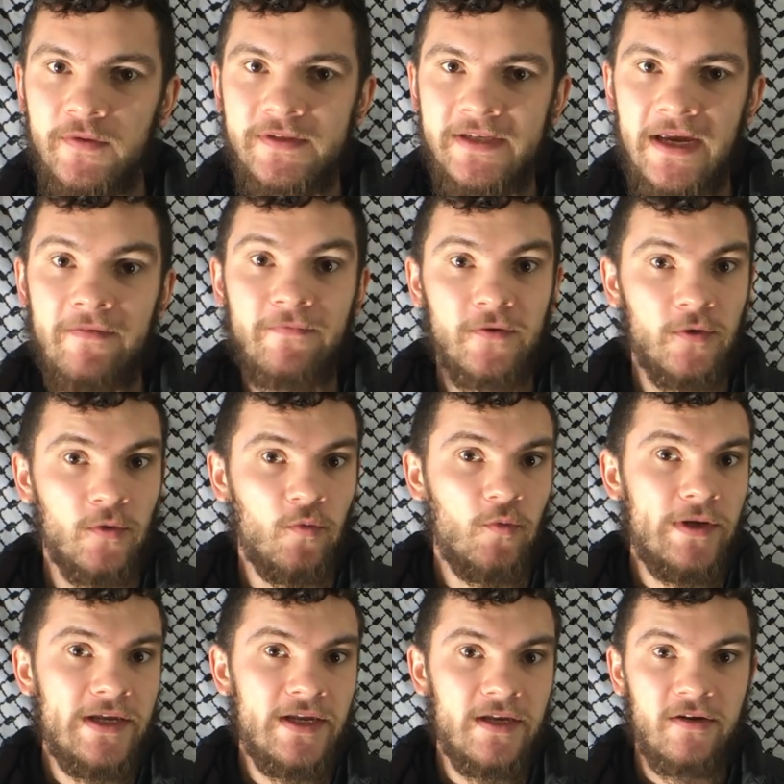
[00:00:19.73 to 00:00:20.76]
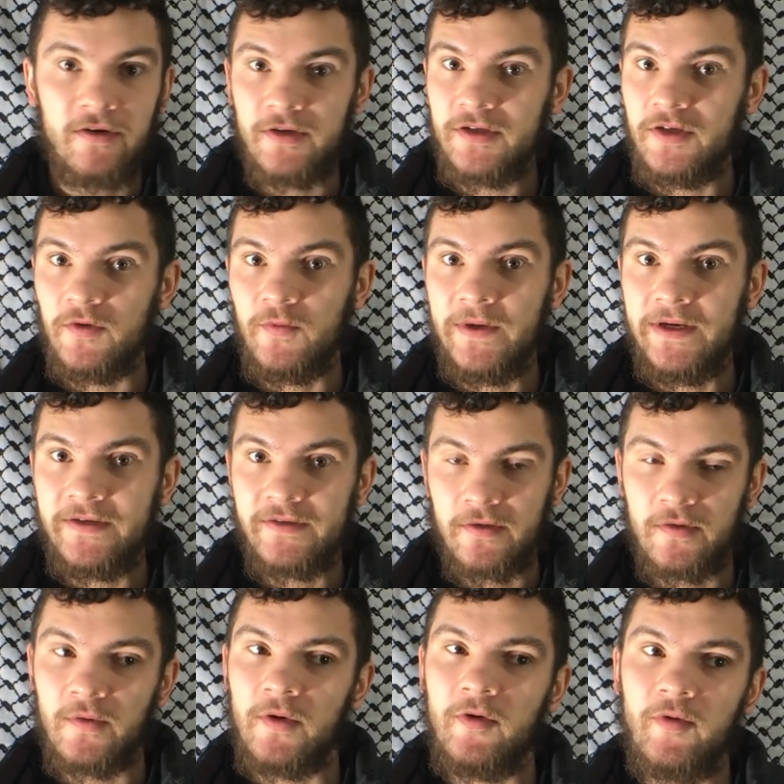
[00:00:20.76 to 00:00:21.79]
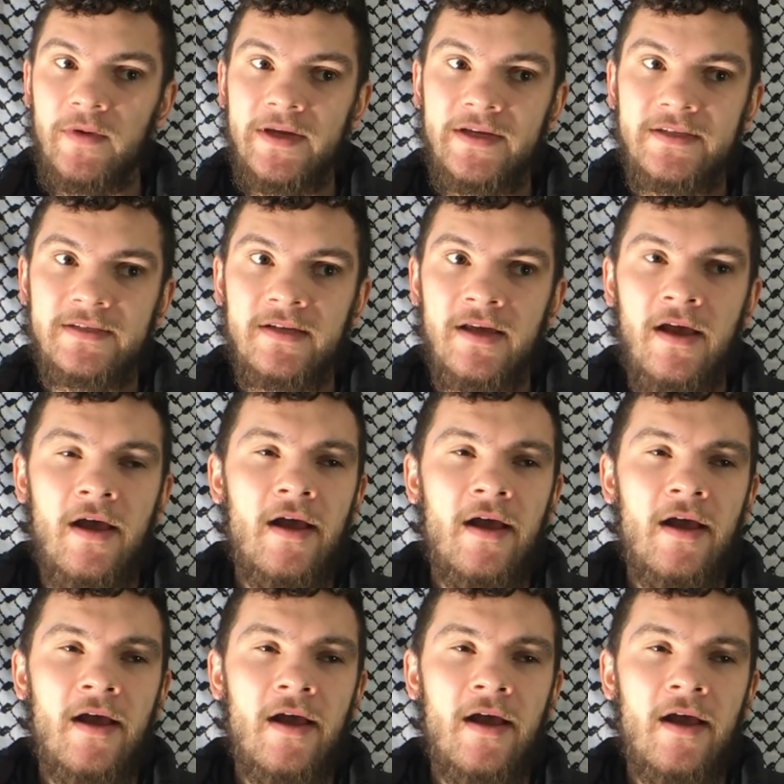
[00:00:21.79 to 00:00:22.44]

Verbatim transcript: say for a week or two weeks or three weeks,